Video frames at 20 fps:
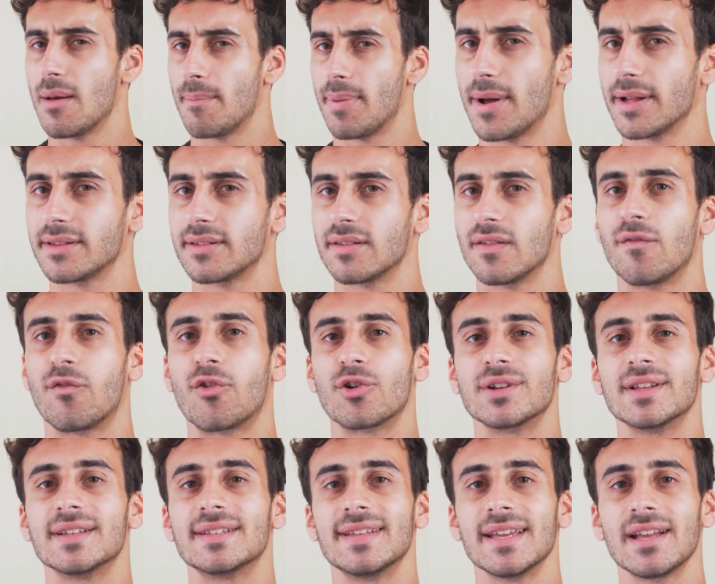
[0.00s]
But
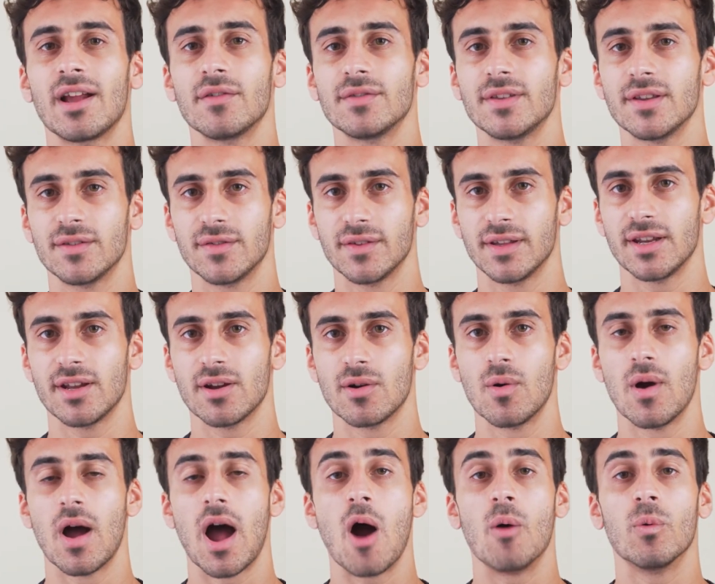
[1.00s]
for the sake of this
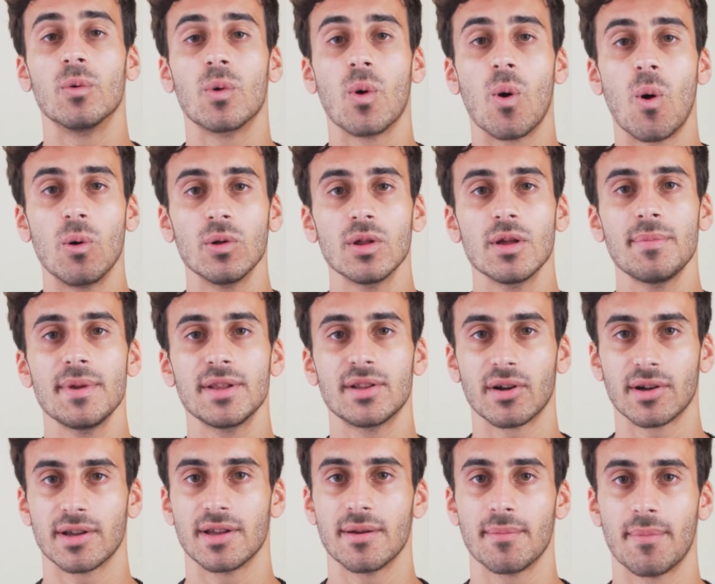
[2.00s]
video, I will only be
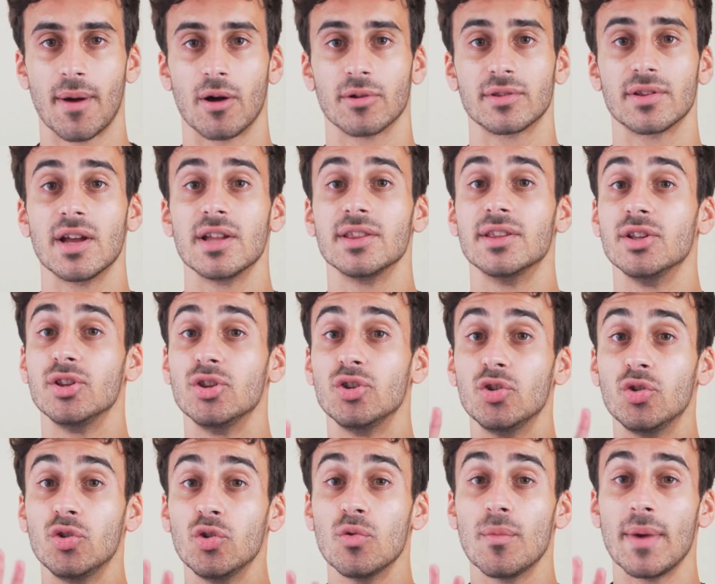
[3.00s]
talking about the
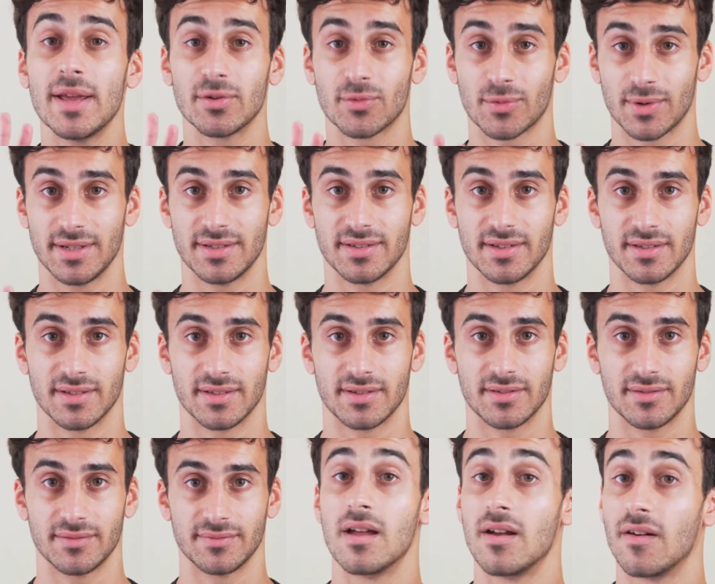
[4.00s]
two main
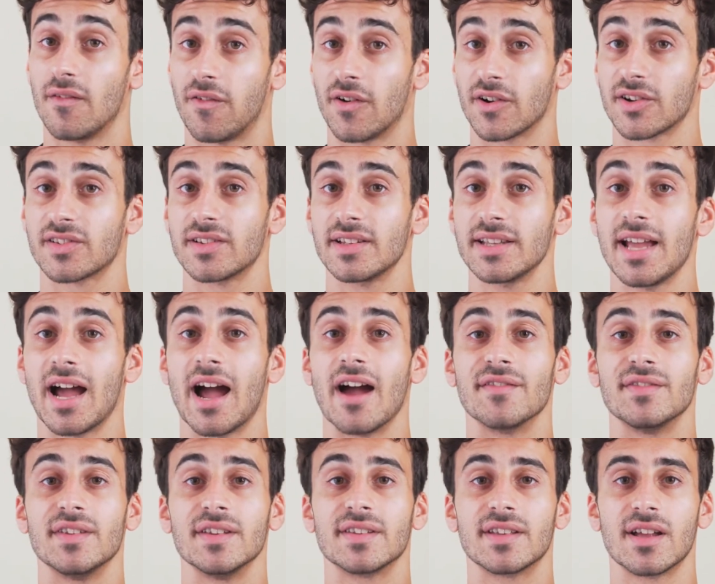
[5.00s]
reasons. Firstly,
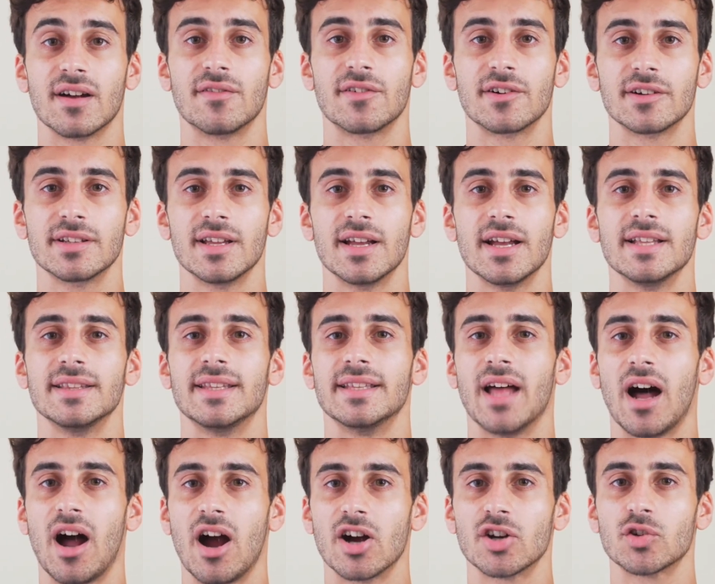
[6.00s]
I've discovered
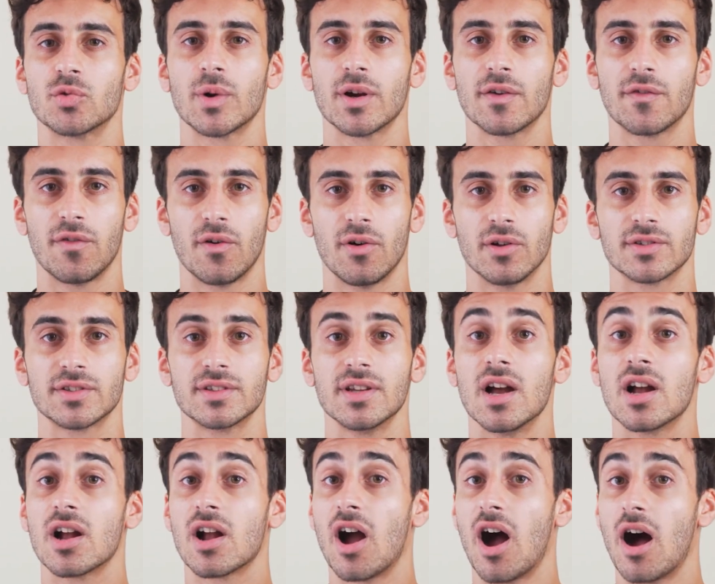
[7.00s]
that hardware faults
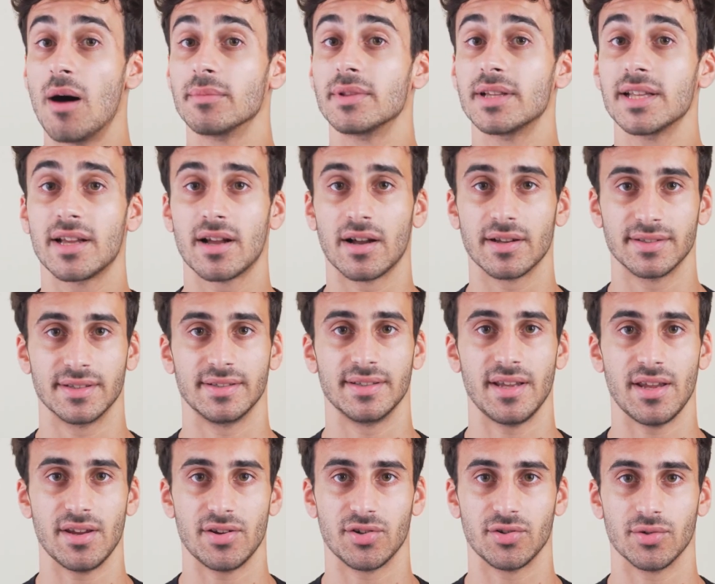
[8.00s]
commonly causes
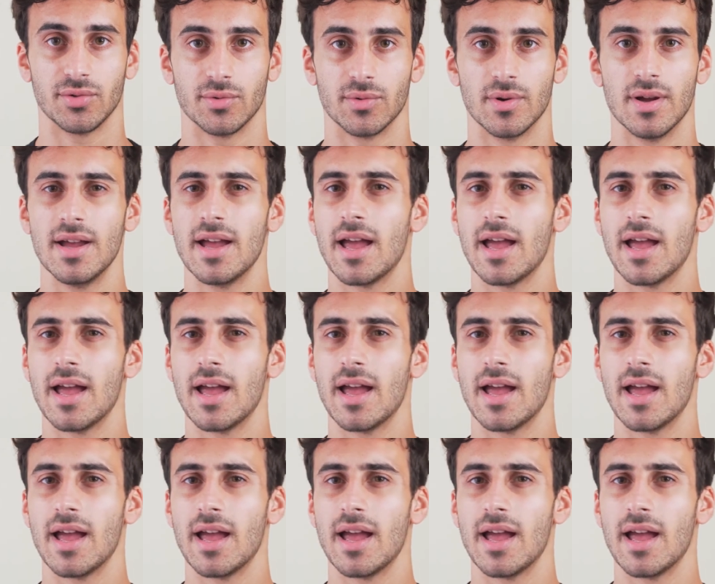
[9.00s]
issue.